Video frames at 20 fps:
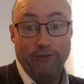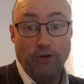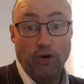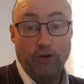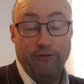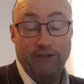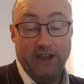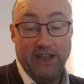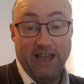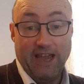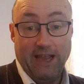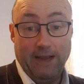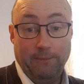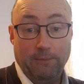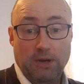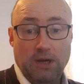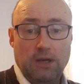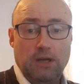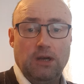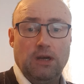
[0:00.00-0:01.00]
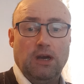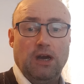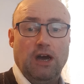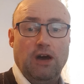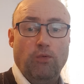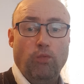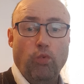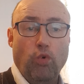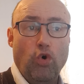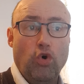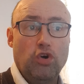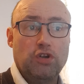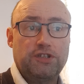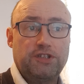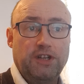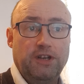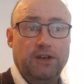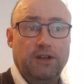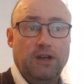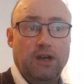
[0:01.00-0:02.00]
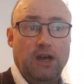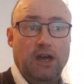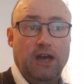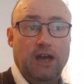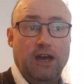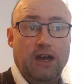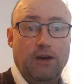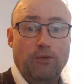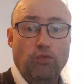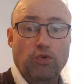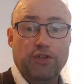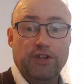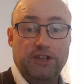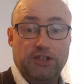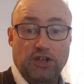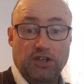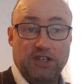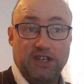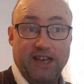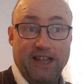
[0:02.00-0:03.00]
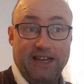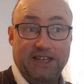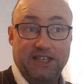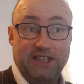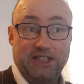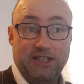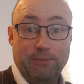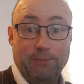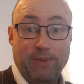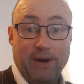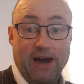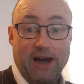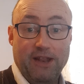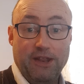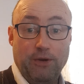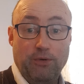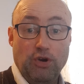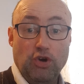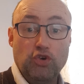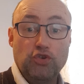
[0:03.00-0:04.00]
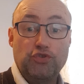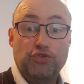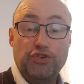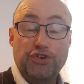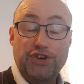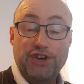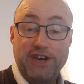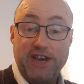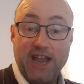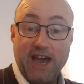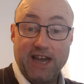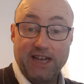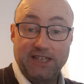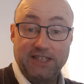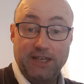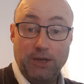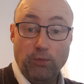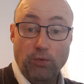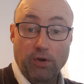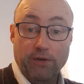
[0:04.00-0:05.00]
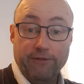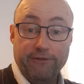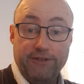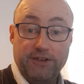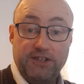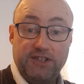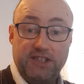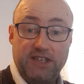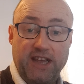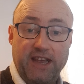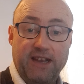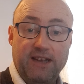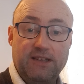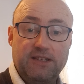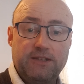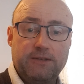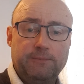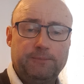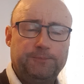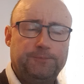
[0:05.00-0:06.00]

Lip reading: over game, and Wharton won the toss, elected to bat. They're 191 for 6.